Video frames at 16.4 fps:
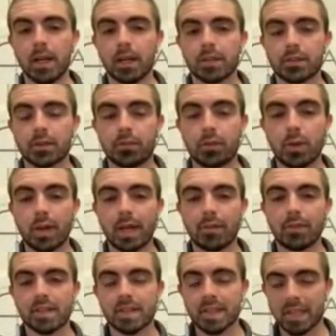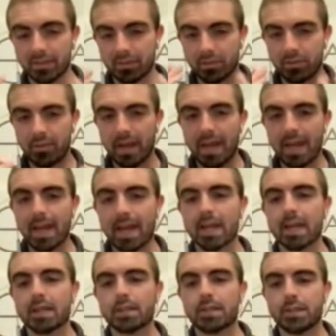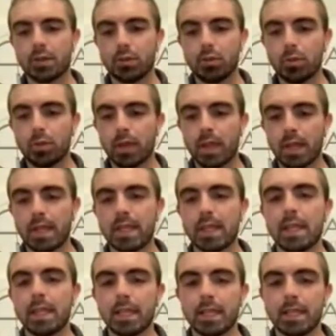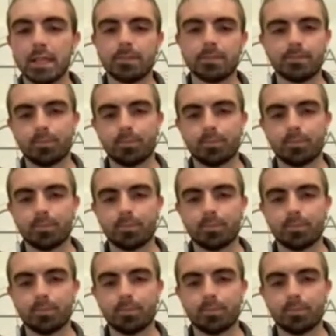So if you have this like vague toothachey